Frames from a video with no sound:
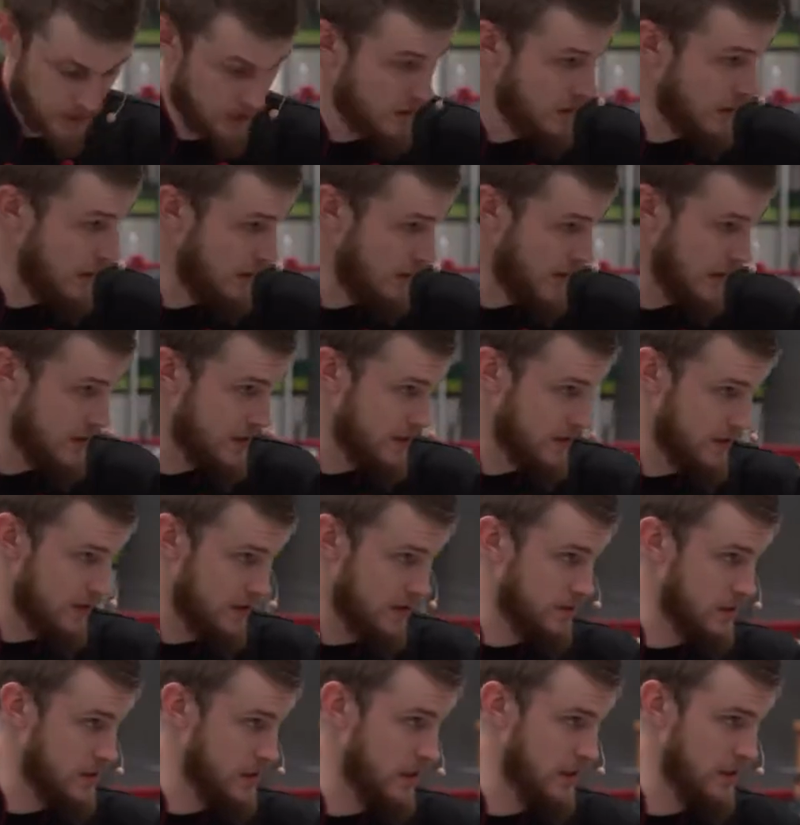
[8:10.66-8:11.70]
Oh, that's how you
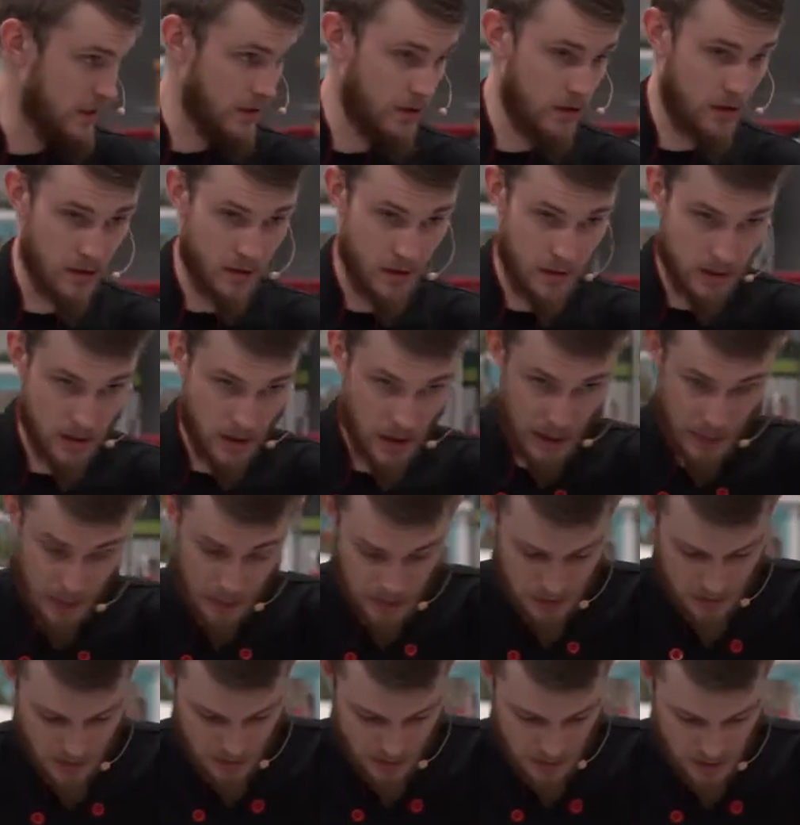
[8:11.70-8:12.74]
know it's getting good. The
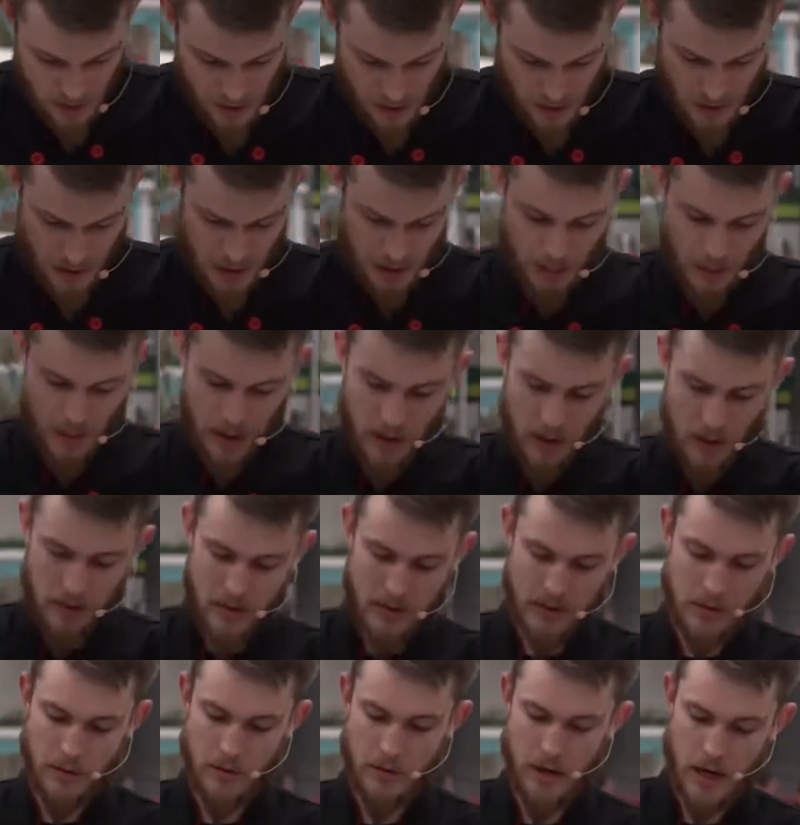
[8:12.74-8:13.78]
samples are starting to come out,
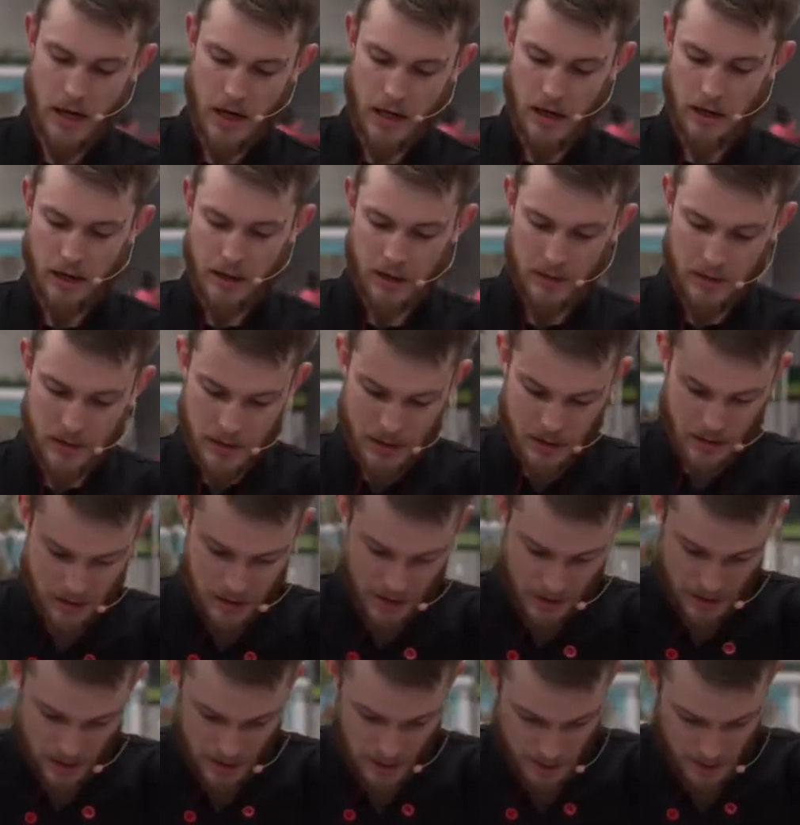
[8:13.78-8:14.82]
so we're getting close here
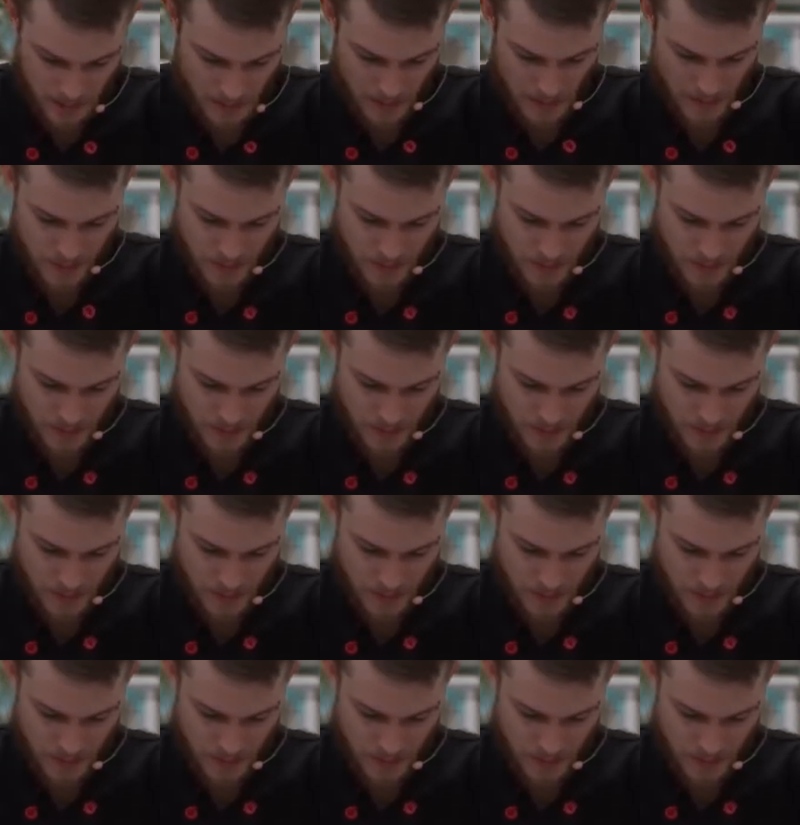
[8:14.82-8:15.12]
soon.